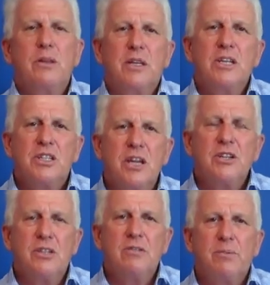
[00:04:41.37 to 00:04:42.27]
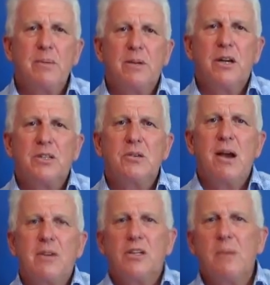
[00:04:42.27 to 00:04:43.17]
the intention of people like you
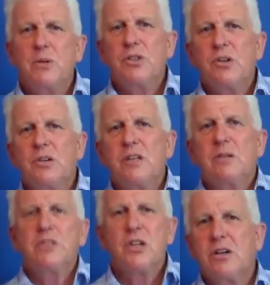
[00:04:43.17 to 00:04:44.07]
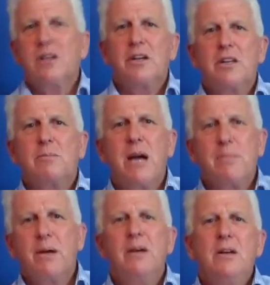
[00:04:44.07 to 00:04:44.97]
having an opportunity to circle it in the
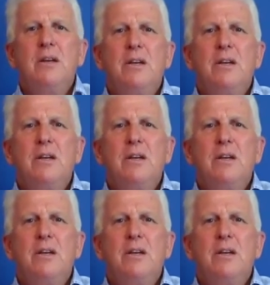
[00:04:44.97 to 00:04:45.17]
paper,